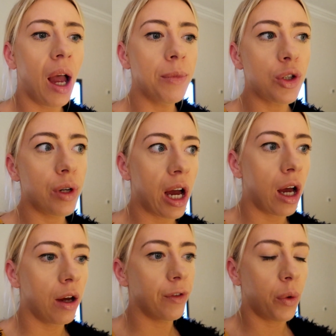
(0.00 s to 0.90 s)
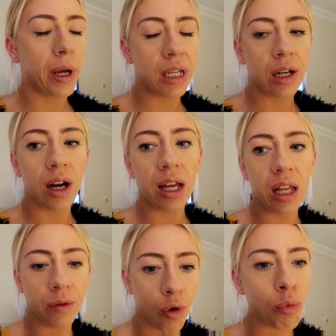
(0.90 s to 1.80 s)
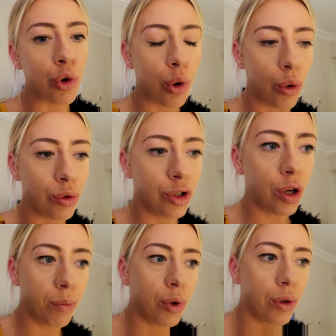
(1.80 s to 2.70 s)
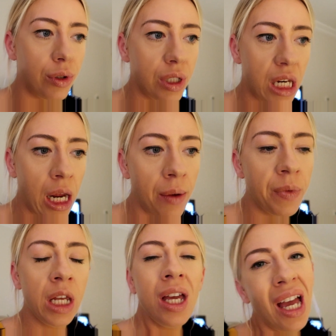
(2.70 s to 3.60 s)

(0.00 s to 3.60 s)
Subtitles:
I'm just gonna have a quick dinner and then I've got more calls to jump on tonight.